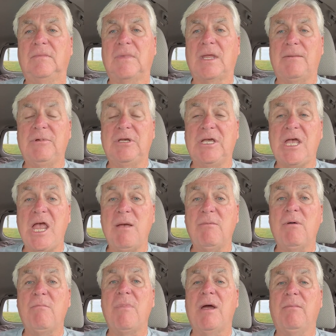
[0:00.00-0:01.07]
I became
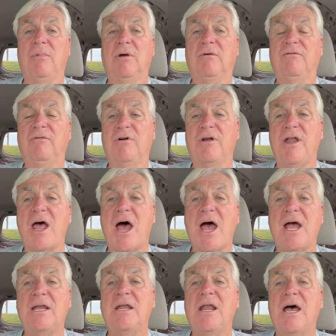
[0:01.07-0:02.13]
a member for
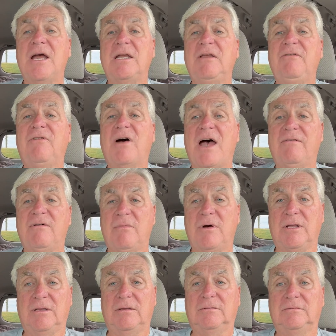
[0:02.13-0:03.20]
$9.95 a month.